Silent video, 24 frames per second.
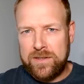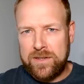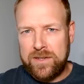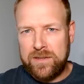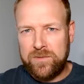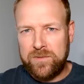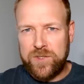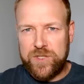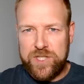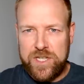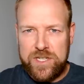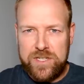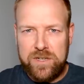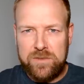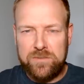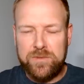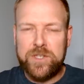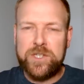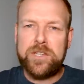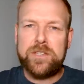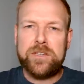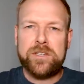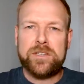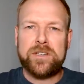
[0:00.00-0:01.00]
at Virginia
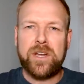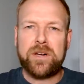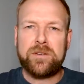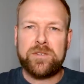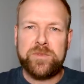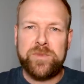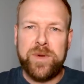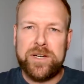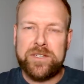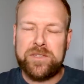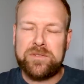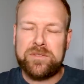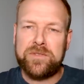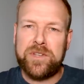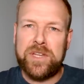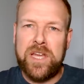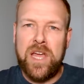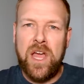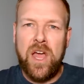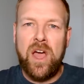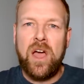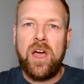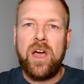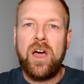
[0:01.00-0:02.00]
and Virginia Tech,
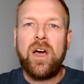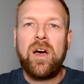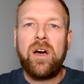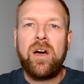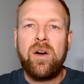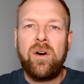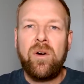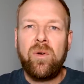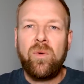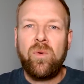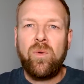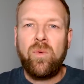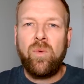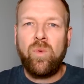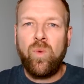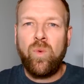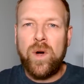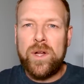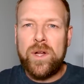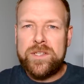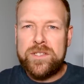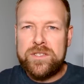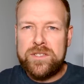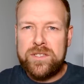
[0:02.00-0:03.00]
respectively.
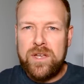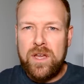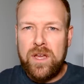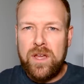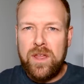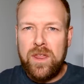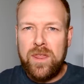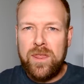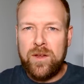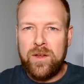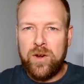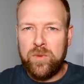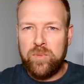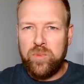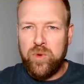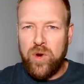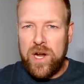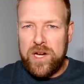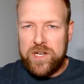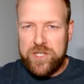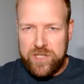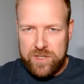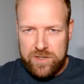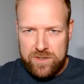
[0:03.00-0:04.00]
What's their
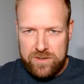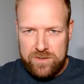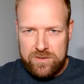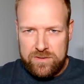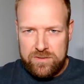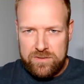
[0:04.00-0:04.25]
pressure?